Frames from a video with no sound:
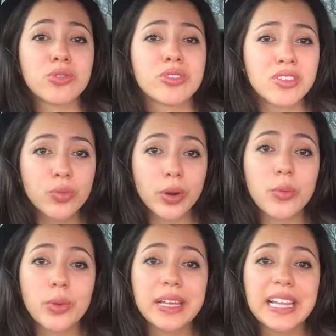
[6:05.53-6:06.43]
So this is what I
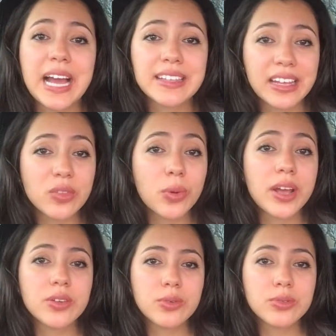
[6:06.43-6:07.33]
really like. That's what
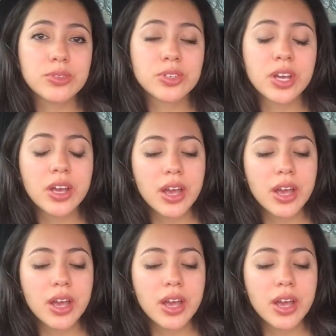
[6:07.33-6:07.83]
I used.